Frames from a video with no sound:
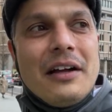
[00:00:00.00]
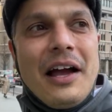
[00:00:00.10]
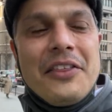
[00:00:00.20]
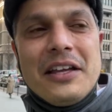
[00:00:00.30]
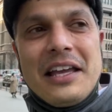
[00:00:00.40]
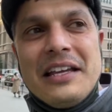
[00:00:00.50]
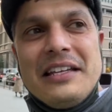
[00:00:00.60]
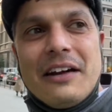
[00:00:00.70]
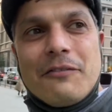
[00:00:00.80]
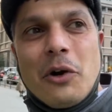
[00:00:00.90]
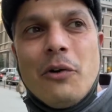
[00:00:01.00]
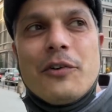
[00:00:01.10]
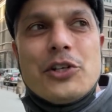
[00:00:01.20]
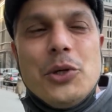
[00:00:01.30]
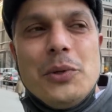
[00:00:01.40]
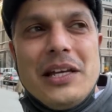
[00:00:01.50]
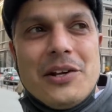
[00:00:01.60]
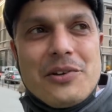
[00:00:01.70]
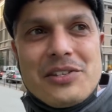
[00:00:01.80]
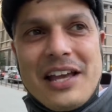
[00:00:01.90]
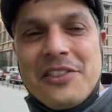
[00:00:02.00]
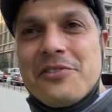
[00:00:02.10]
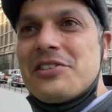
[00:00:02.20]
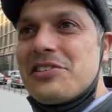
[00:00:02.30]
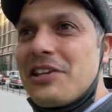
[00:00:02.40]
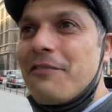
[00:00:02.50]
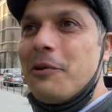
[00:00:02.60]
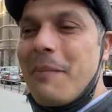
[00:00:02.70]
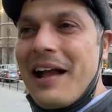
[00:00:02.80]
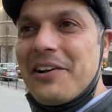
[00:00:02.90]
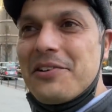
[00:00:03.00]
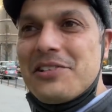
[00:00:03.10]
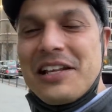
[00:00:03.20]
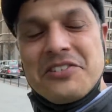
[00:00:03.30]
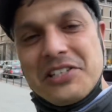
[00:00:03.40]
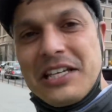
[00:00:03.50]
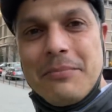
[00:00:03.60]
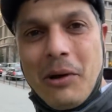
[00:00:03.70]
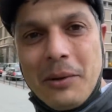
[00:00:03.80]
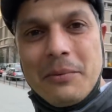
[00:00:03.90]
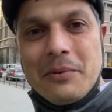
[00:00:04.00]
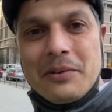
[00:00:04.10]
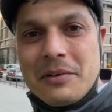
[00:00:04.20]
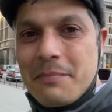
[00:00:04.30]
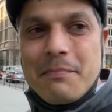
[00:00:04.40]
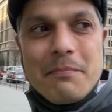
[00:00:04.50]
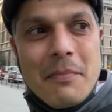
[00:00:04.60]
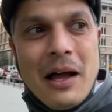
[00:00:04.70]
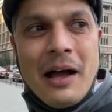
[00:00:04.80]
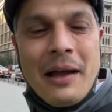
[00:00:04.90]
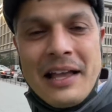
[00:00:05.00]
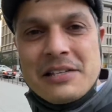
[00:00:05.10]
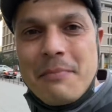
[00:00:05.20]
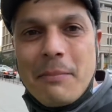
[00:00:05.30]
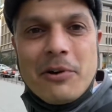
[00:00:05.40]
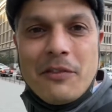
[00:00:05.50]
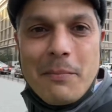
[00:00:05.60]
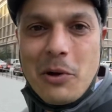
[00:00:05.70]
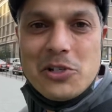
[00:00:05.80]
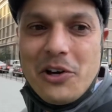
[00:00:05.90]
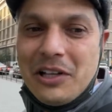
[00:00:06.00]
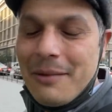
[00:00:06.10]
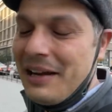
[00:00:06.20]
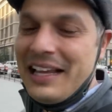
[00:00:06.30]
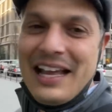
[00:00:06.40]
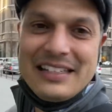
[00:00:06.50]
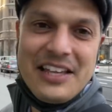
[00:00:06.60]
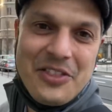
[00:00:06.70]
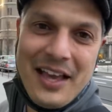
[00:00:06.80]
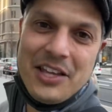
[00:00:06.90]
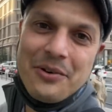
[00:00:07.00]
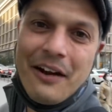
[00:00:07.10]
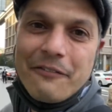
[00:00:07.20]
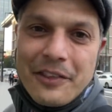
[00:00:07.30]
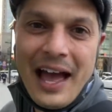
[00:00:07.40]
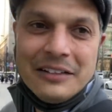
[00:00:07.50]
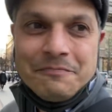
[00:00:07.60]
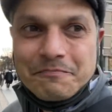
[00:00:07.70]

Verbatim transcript: I think India for over two years. And there's several backers that just keep on uh, as a member of the postcard club. And I can't say thank you enough for that.